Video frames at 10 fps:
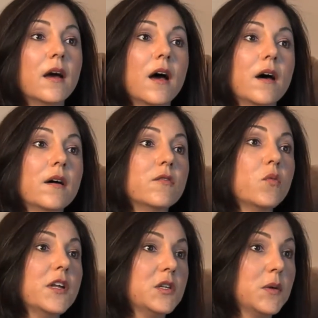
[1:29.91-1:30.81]
of
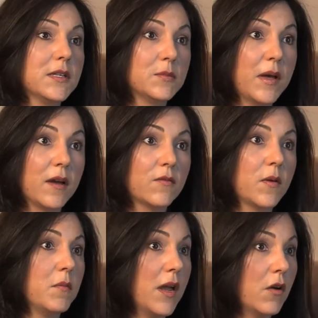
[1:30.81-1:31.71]
what to expect
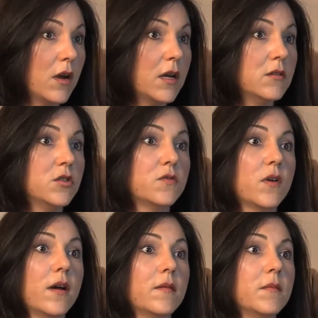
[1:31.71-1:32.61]
from marriage,
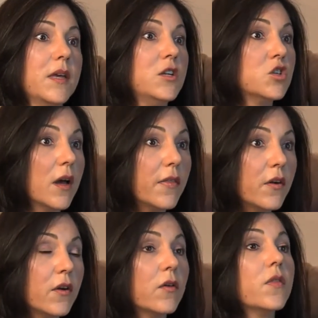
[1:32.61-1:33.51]
from each
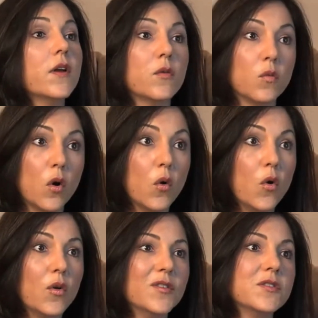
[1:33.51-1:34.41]
other, their
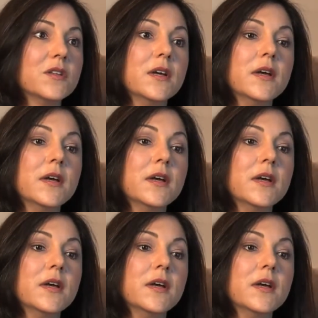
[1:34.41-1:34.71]
roles,